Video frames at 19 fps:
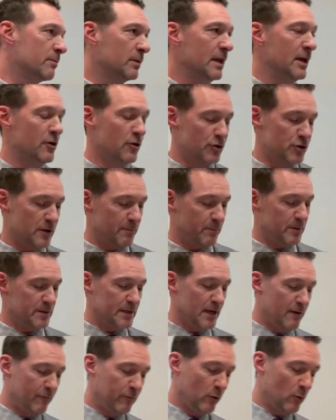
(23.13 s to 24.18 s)
leadership is
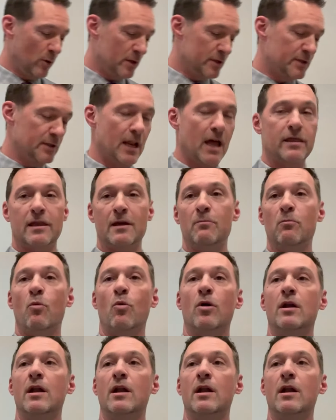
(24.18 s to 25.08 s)
influence, nothing more,